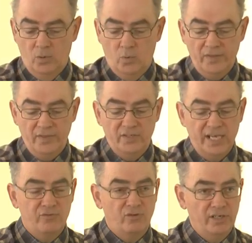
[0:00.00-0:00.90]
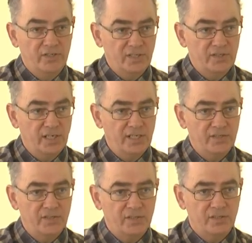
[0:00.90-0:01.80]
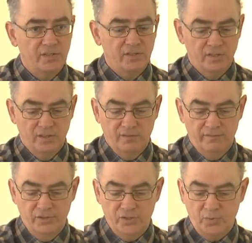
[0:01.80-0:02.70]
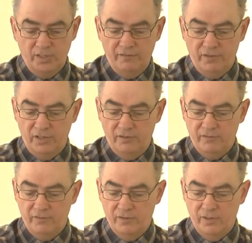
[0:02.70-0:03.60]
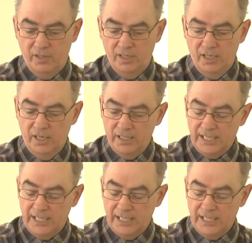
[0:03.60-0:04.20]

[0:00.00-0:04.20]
When the dead rise, he says, verse 25,